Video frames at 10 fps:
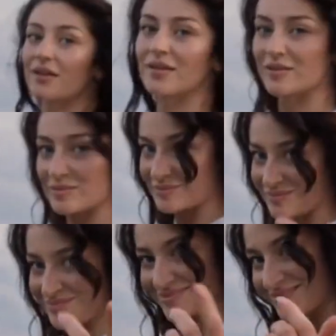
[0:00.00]
Hello
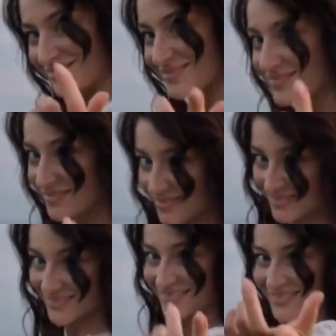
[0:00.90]
everyone.
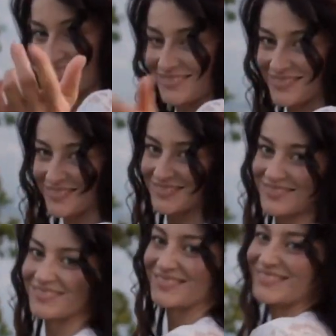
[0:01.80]

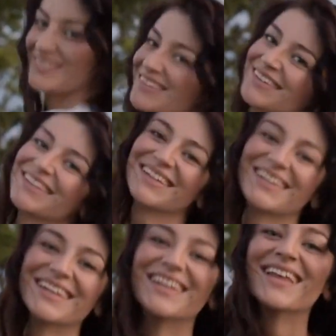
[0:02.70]
Welcome back,
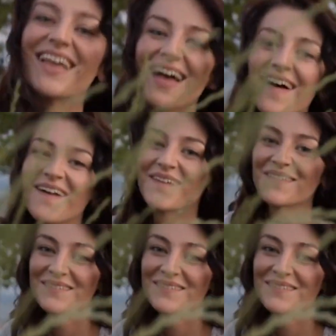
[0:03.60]
lovely viewers.